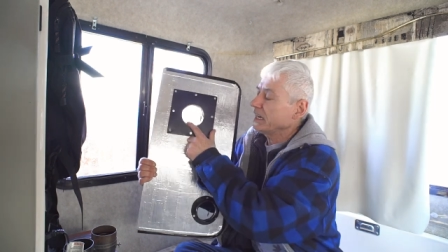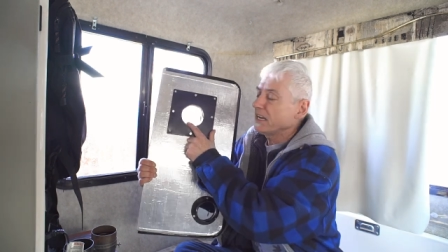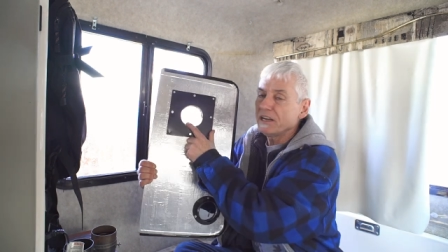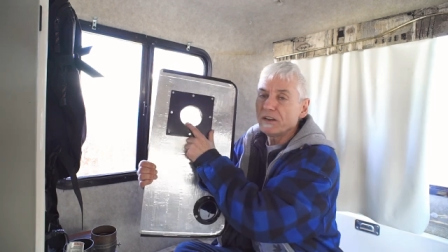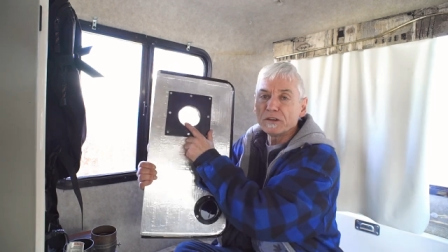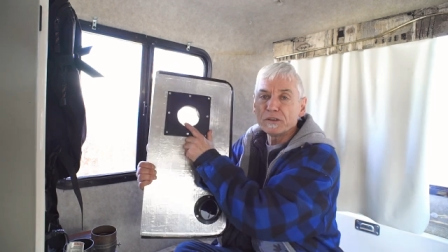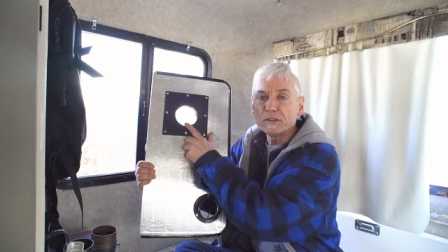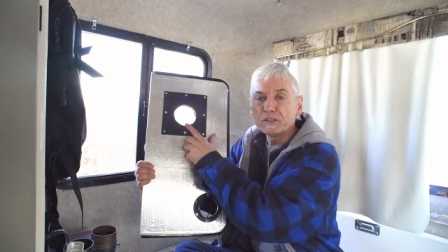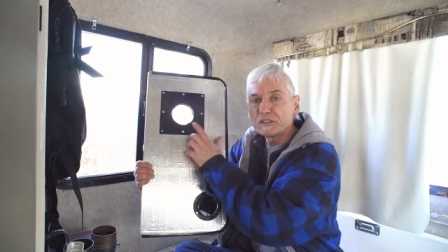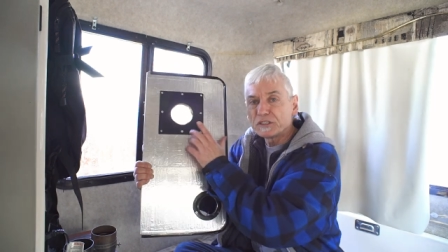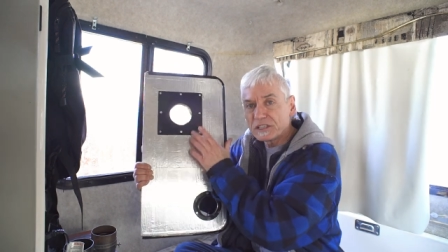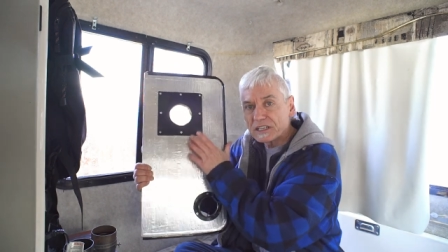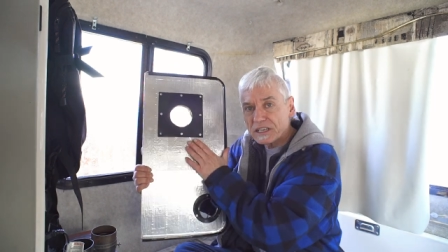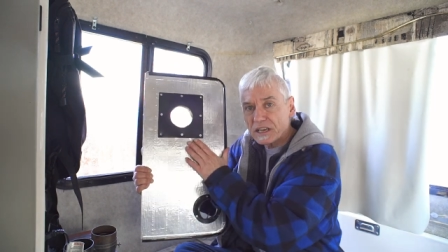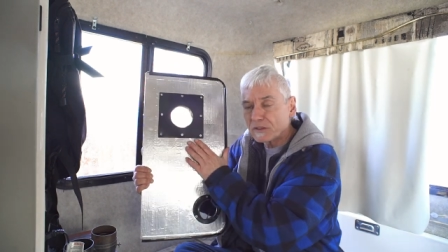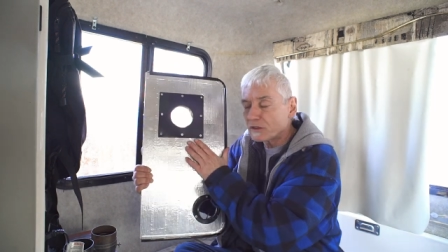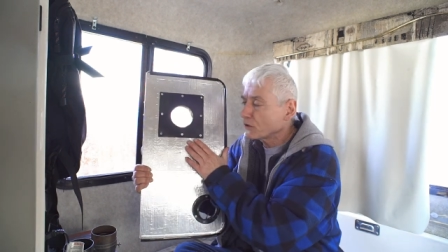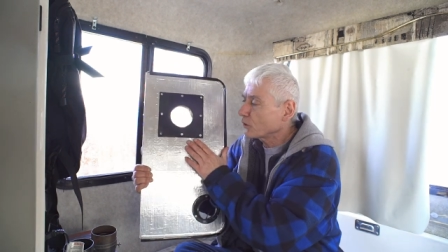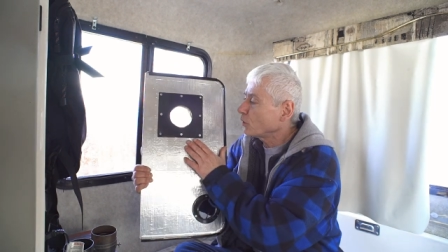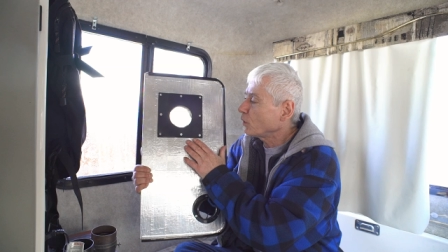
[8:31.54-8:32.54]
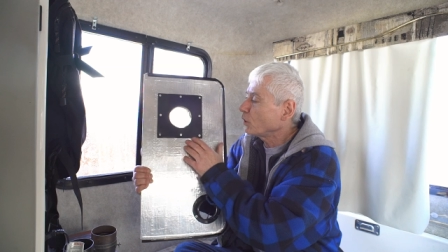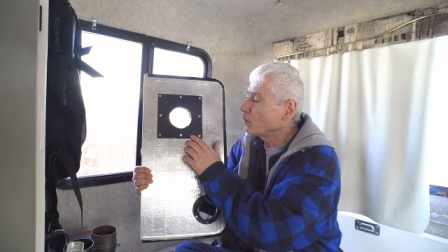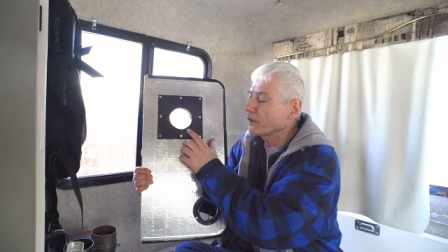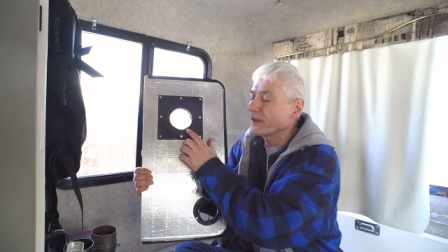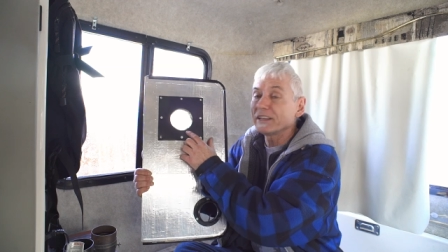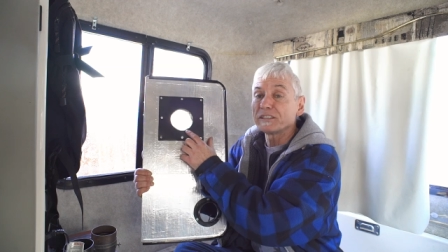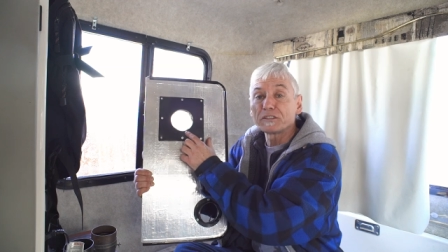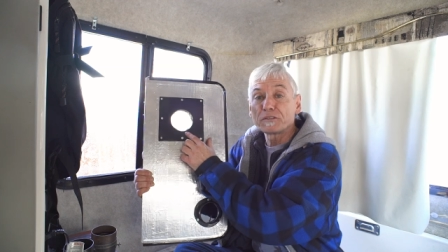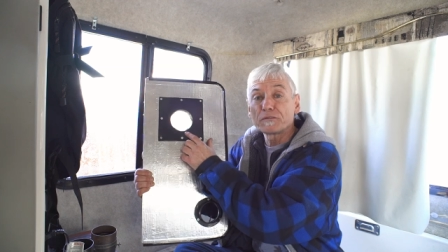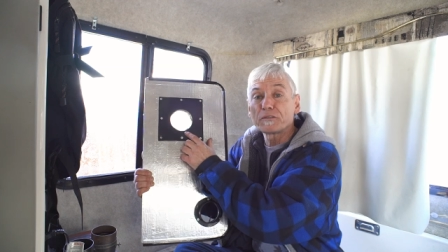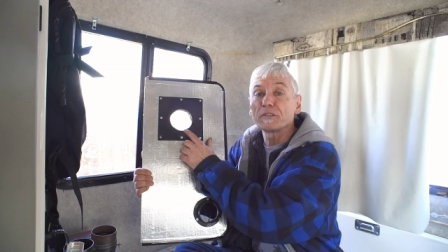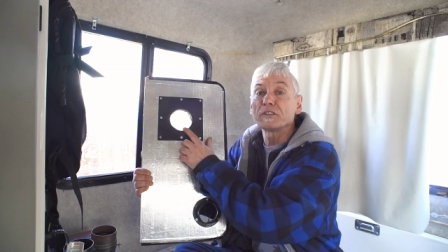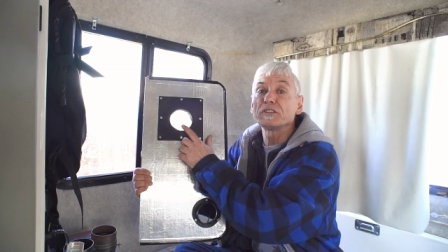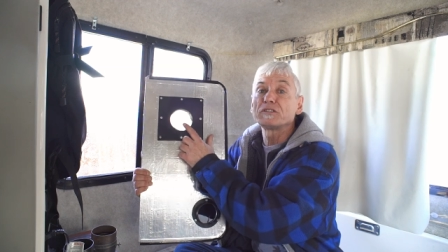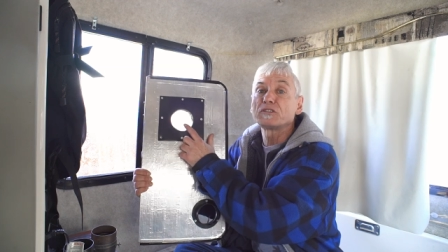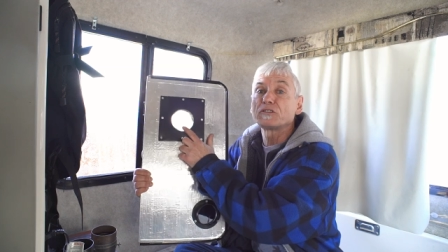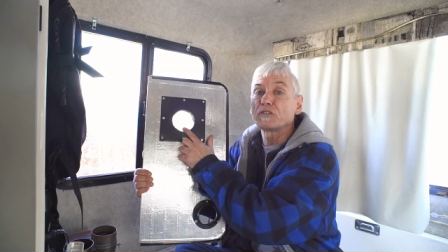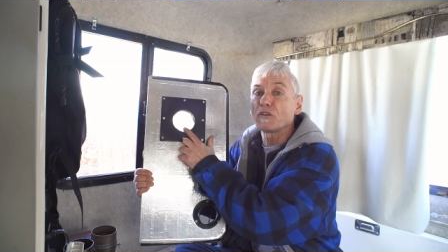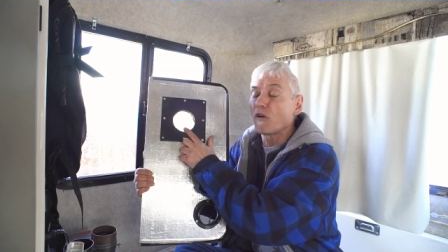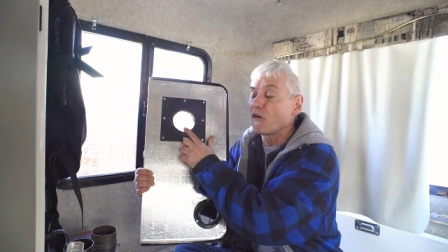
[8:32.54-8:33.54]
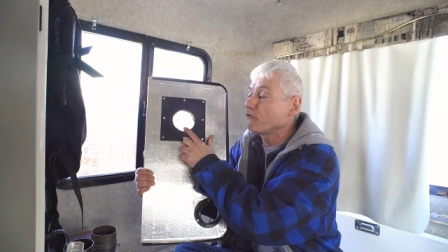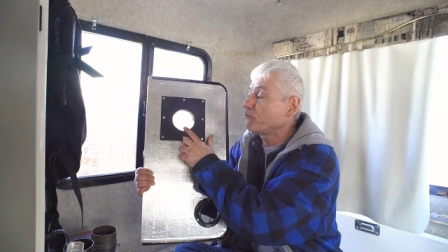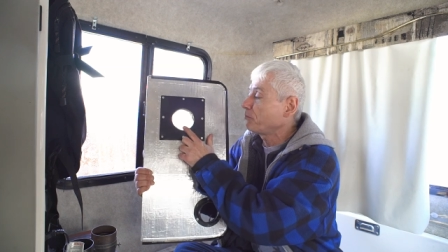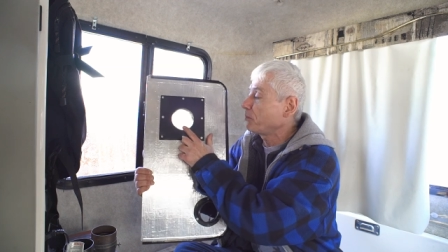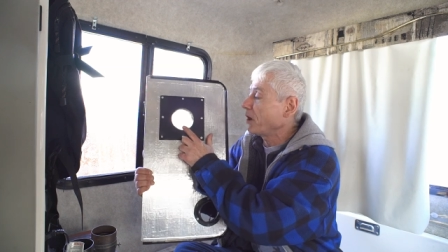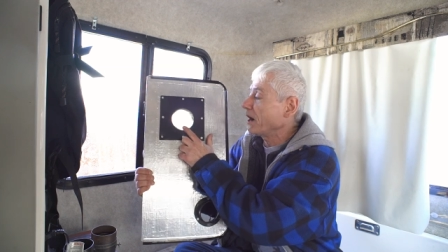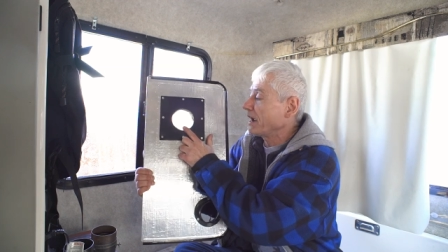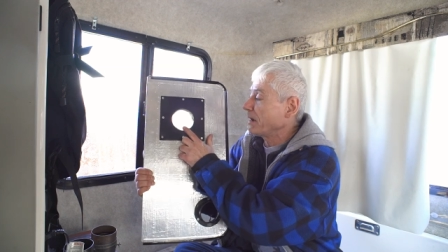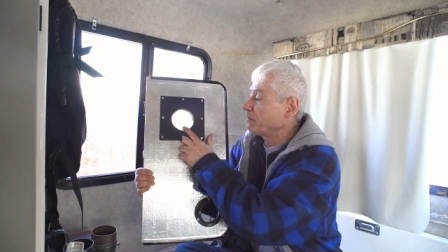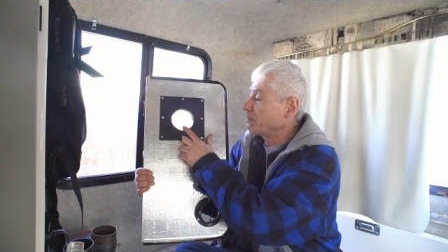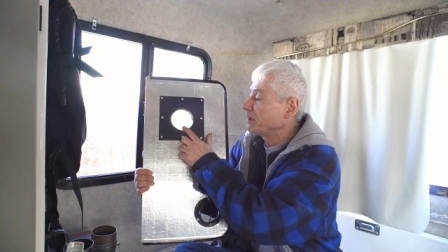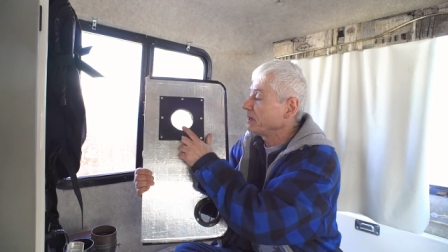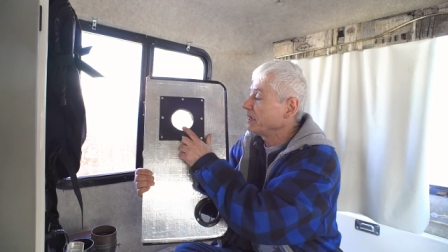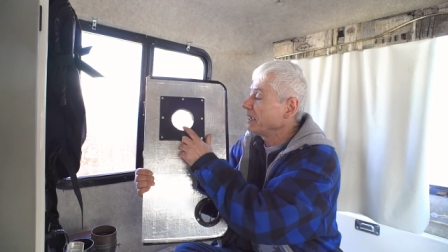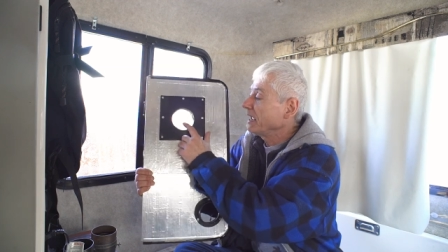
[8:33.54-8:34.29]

here is the other hole, that's for the stovepipe.